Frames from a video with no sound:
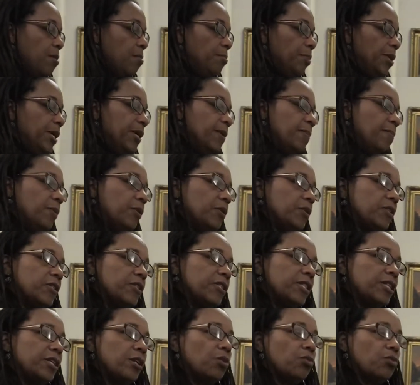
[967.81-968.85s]
people
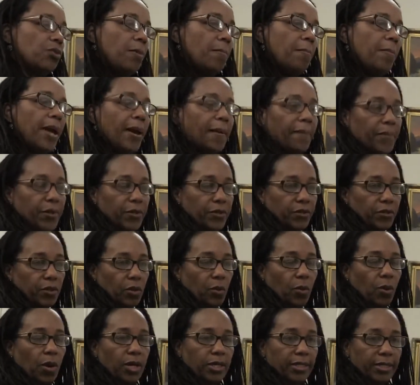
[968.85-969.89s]
still remembered the
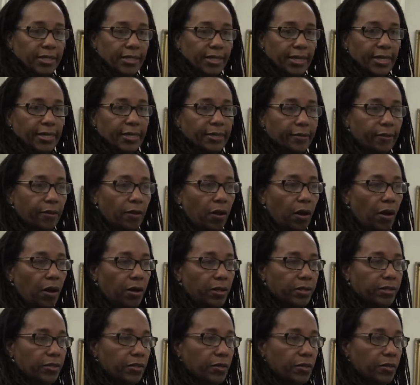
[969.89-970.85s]
ones they had lost.